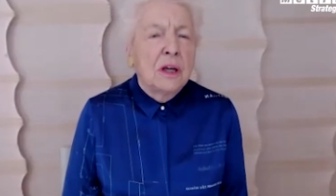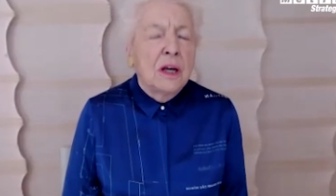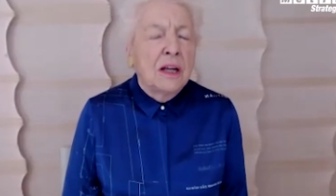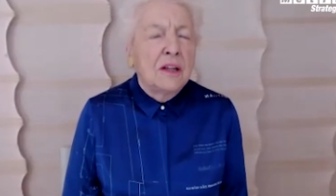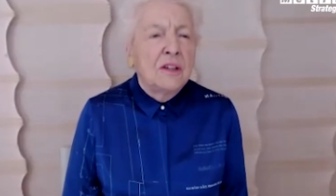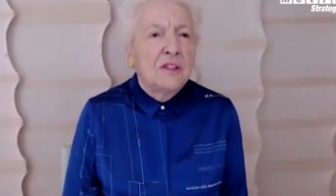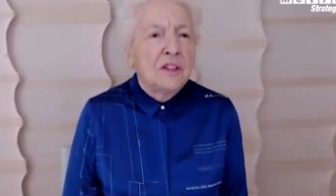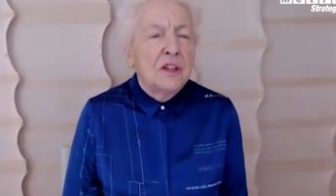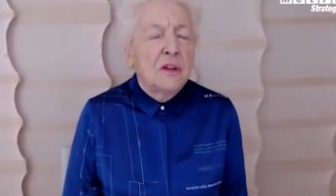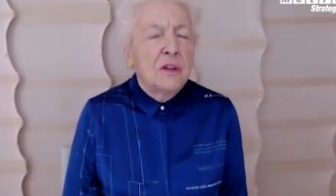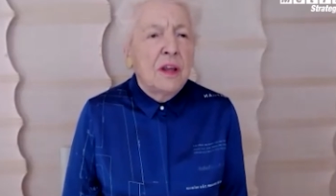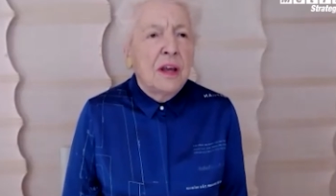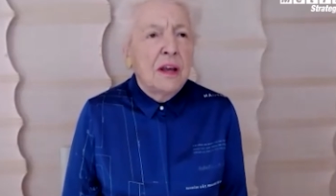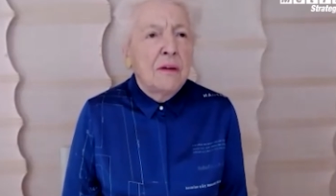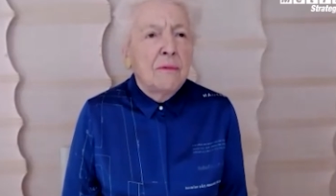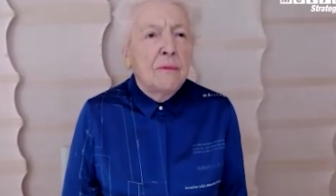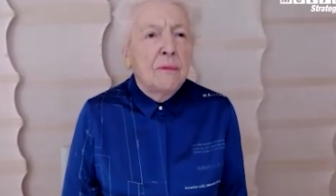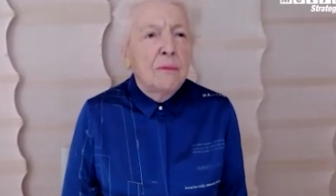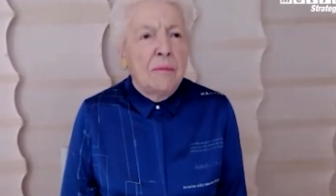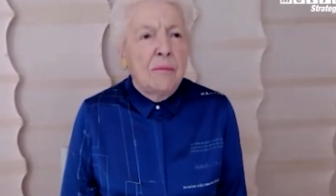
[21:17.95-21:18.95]
And so
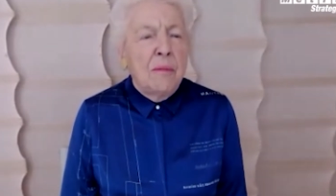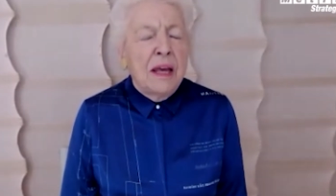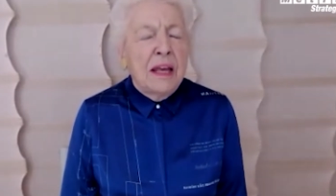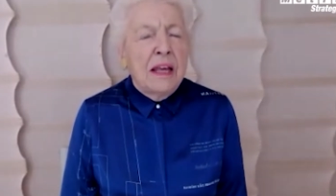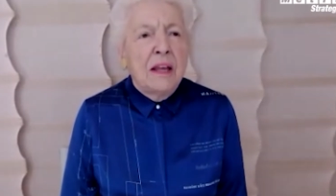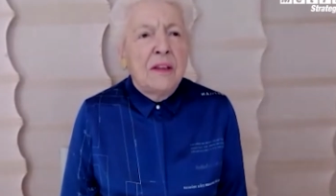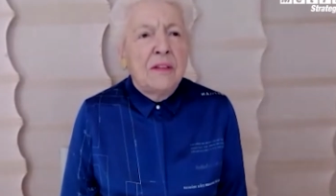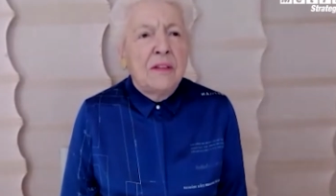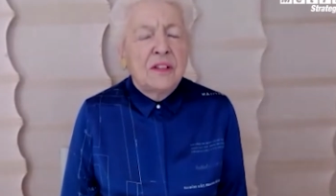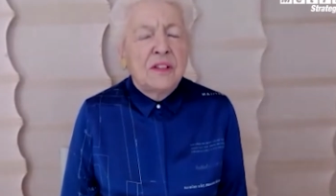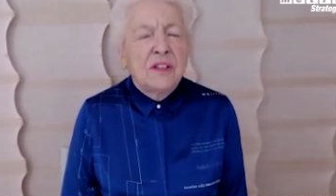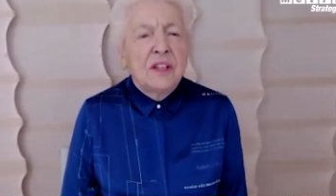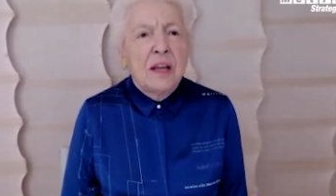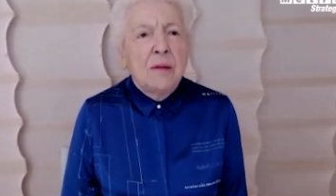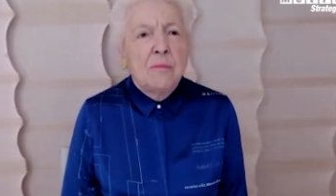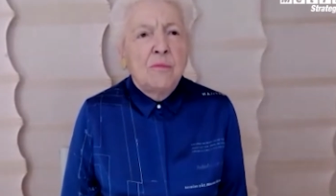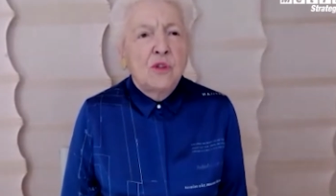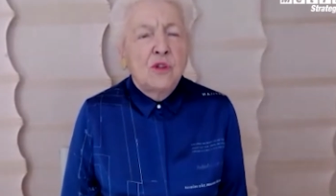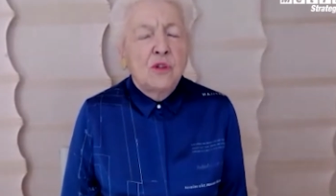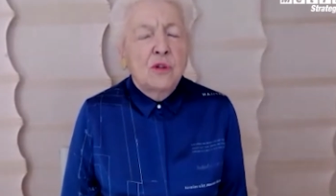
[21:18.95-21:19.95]
they're making the
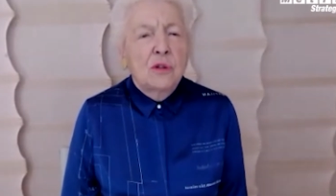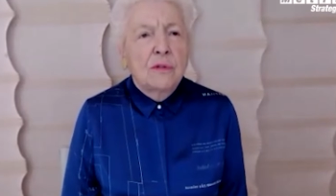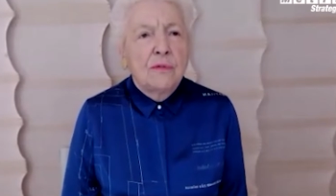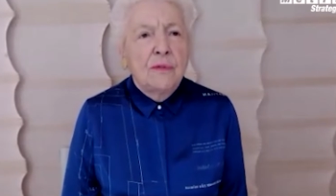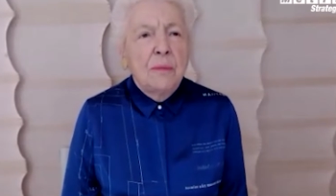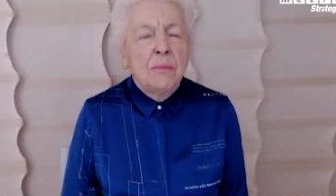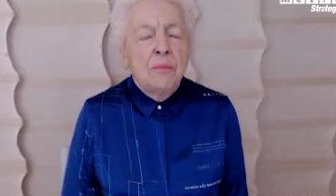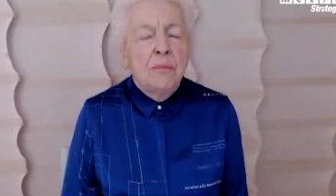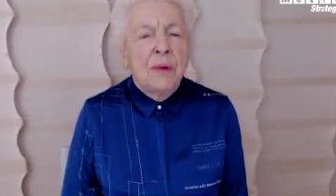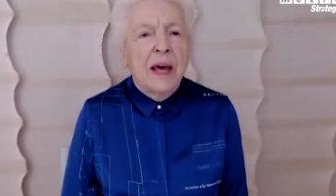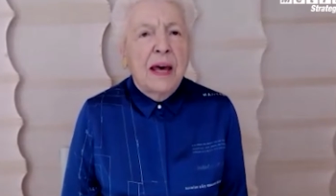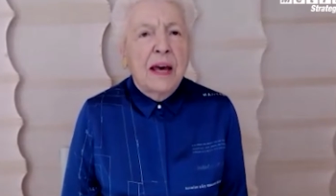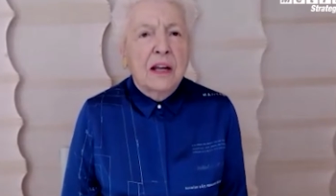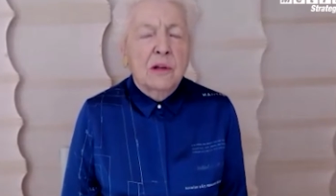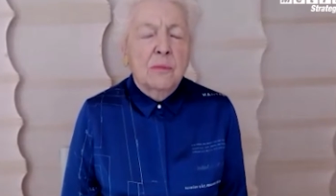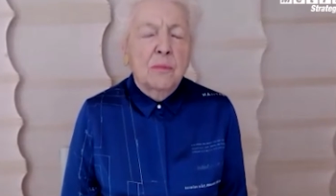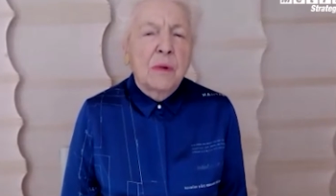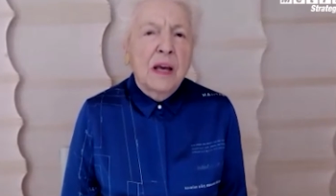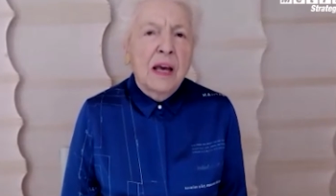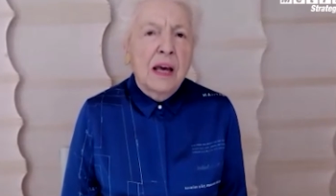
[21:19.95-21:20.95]
same sort of
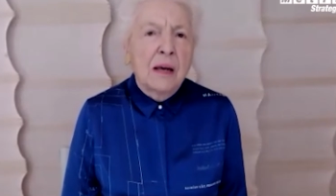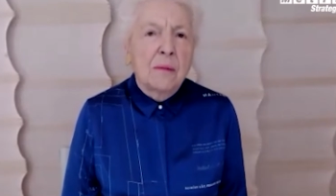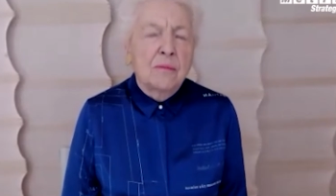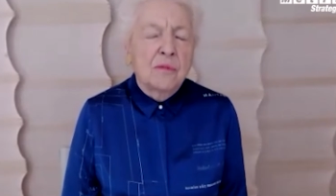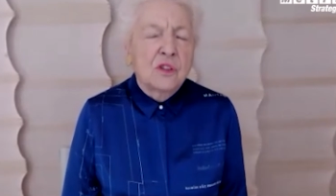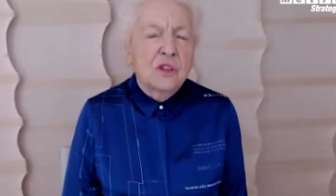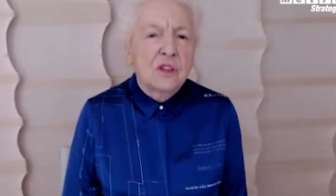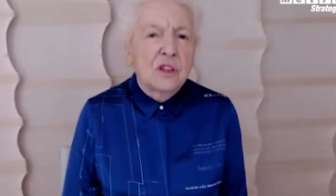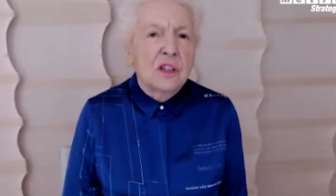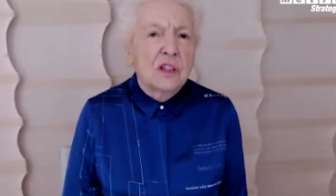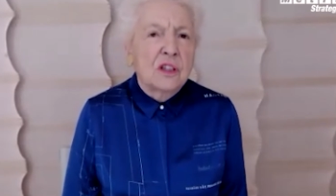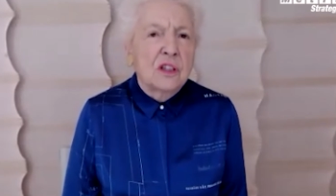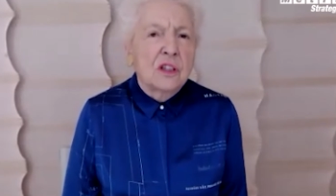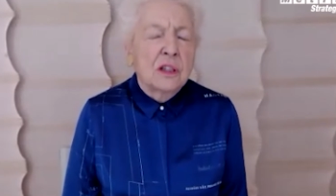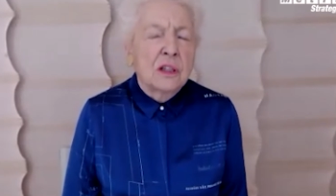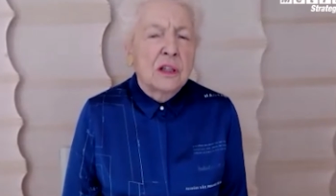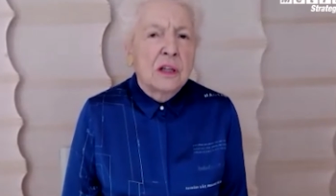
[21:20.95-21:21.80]
impact, perhaps, that